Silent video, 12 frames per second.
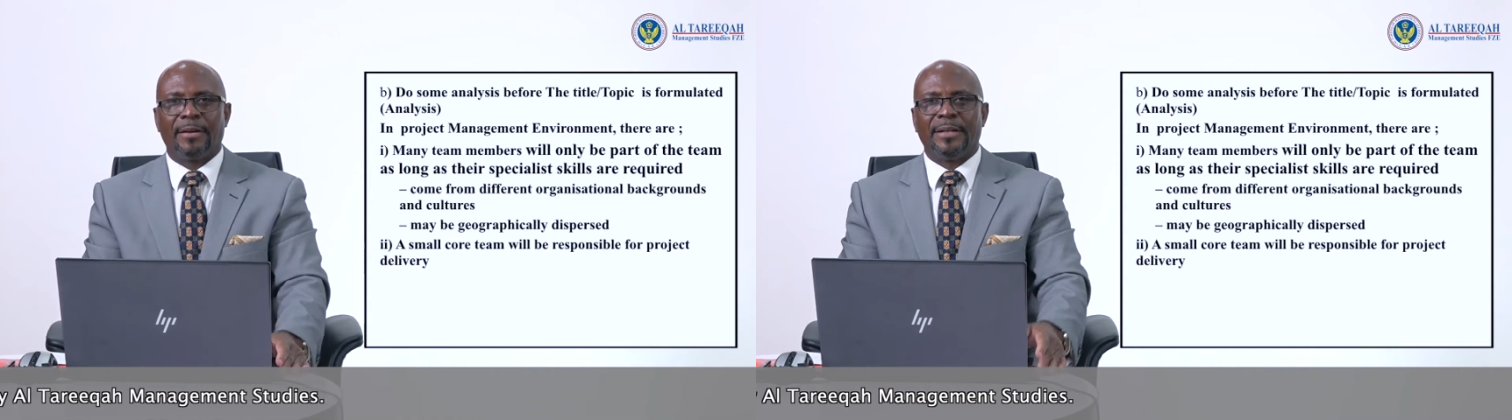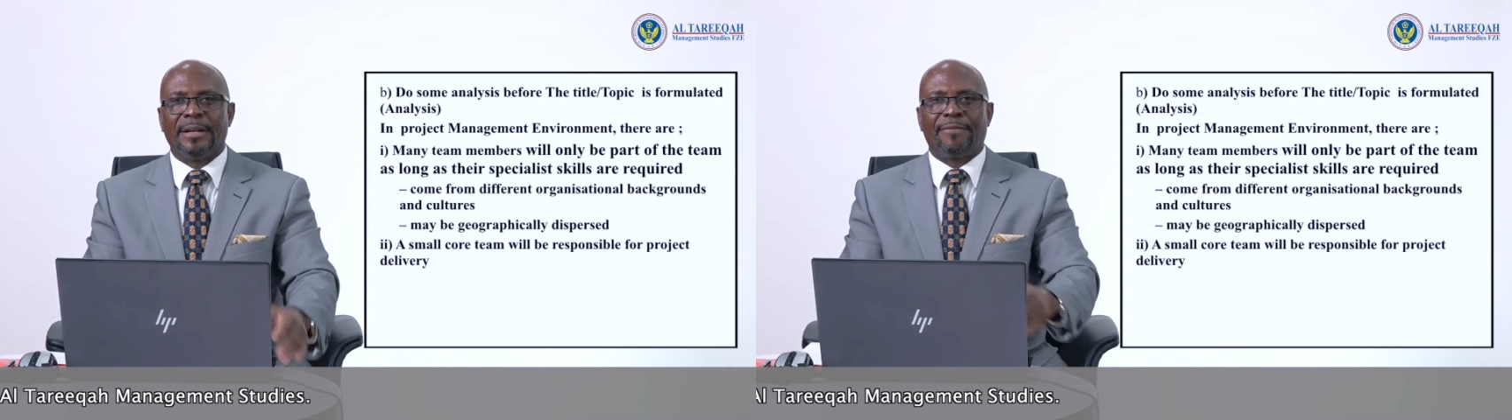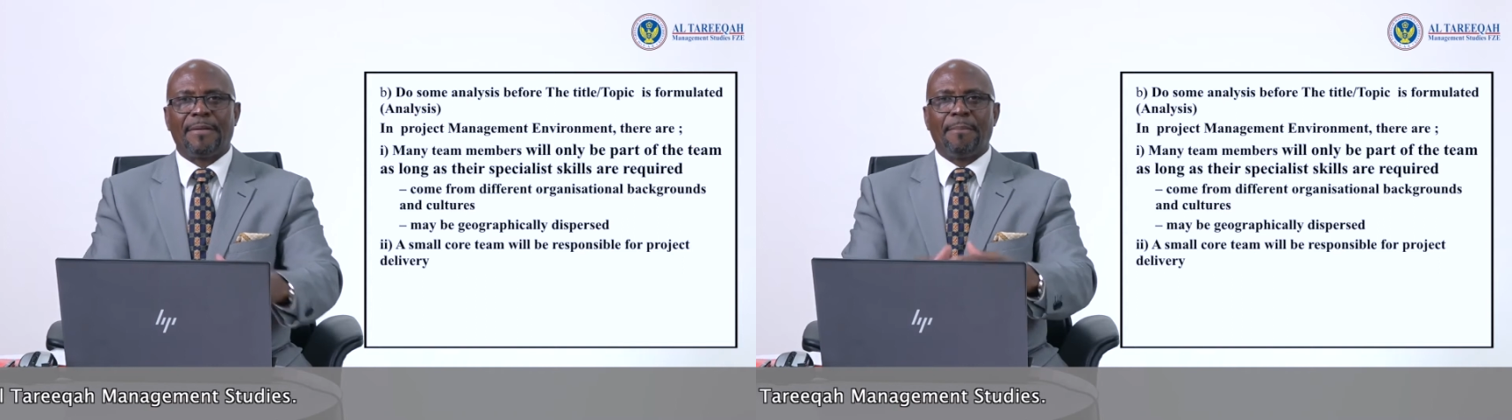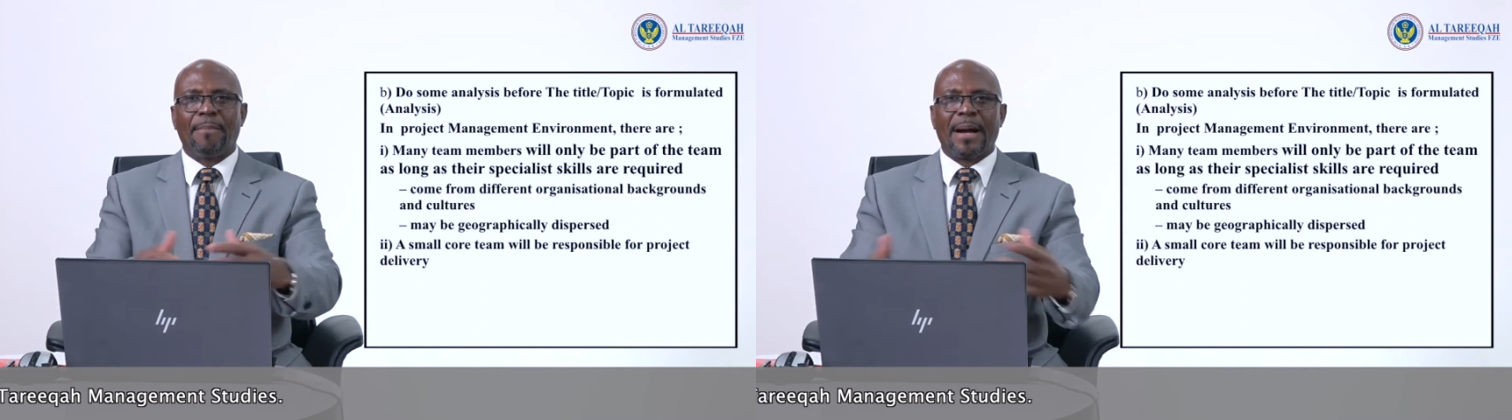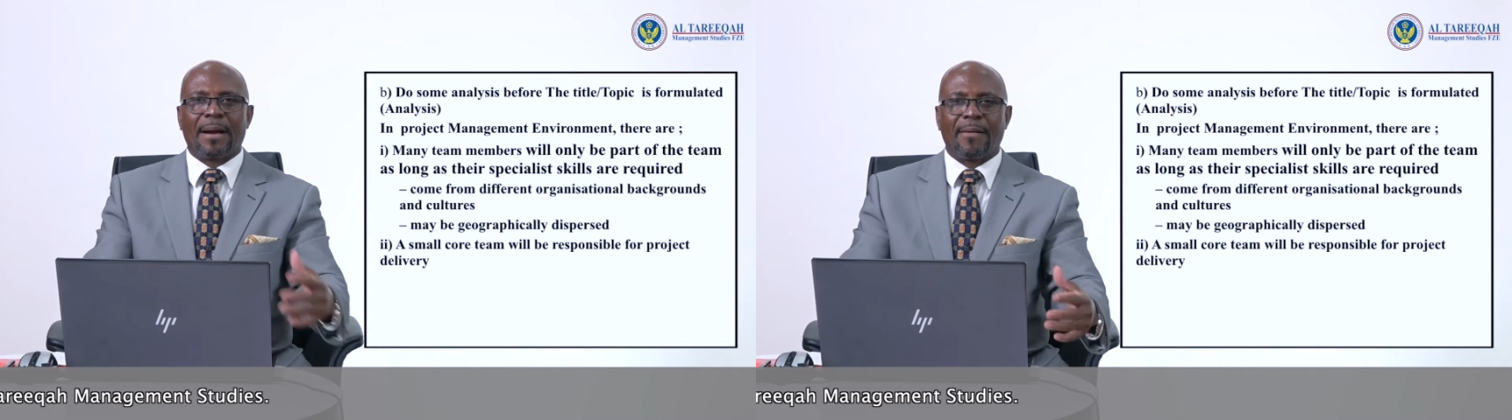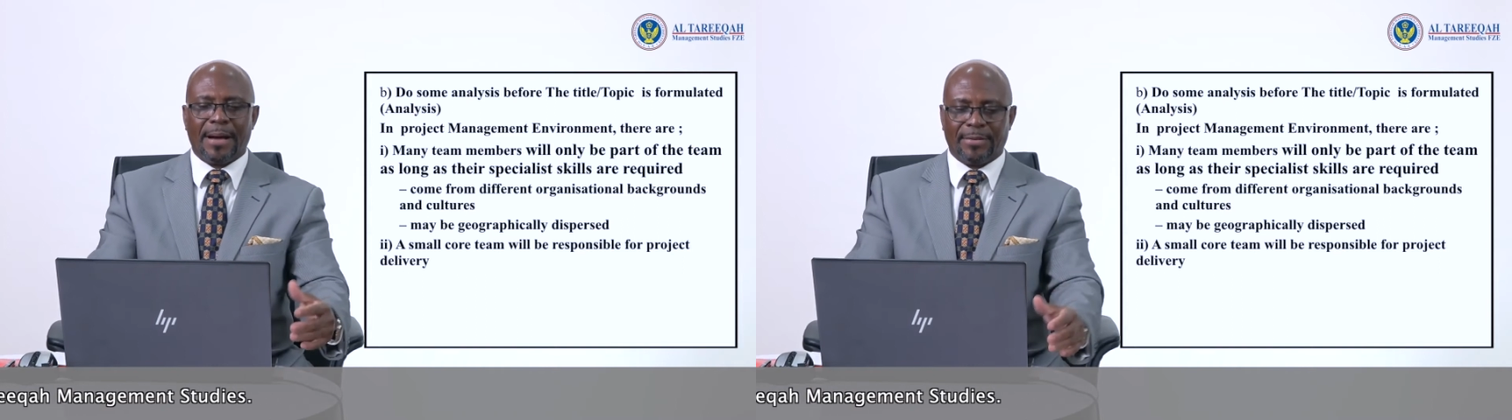different
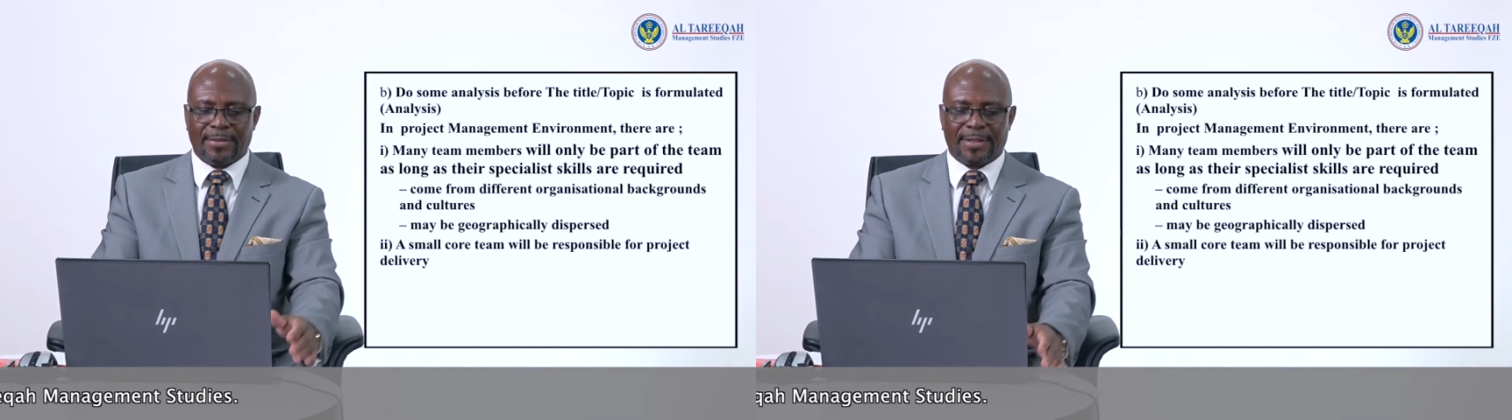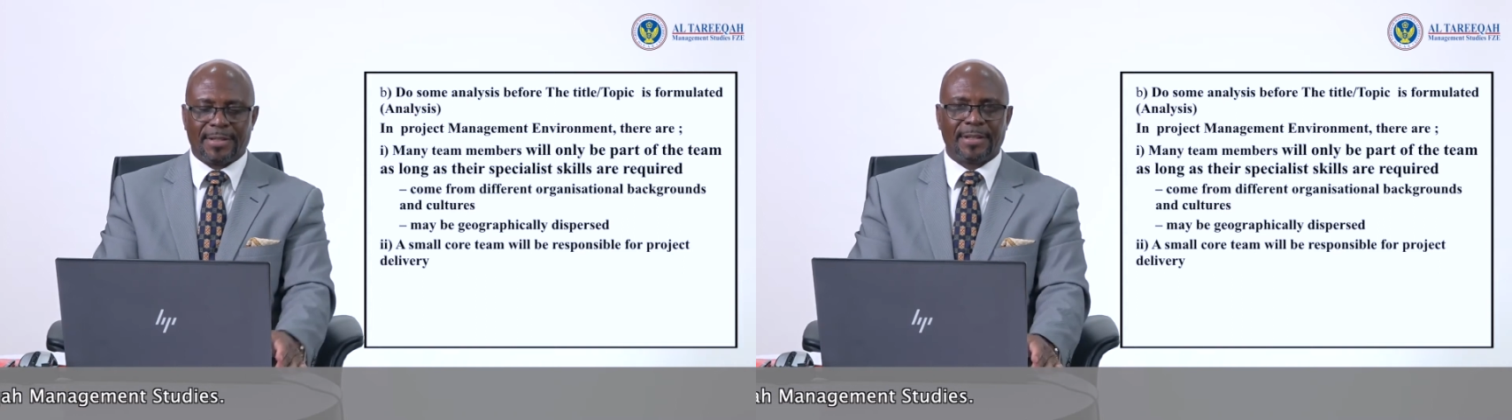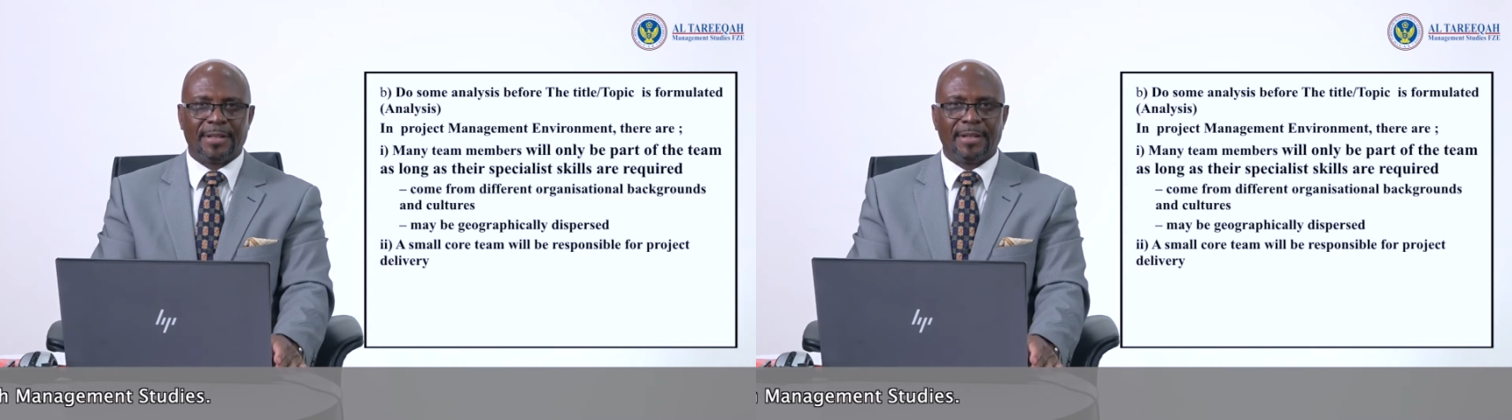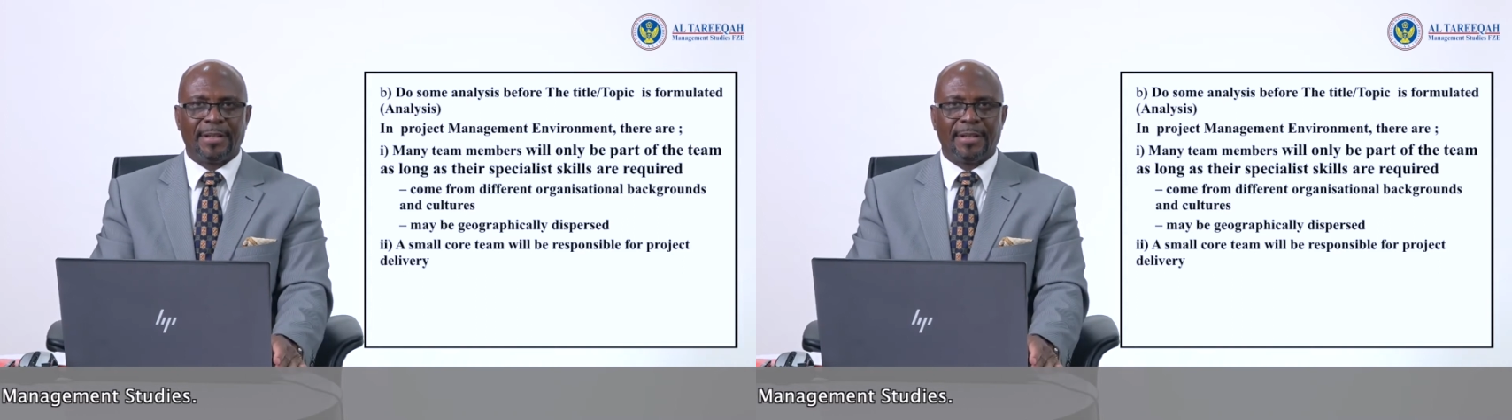backgrounds.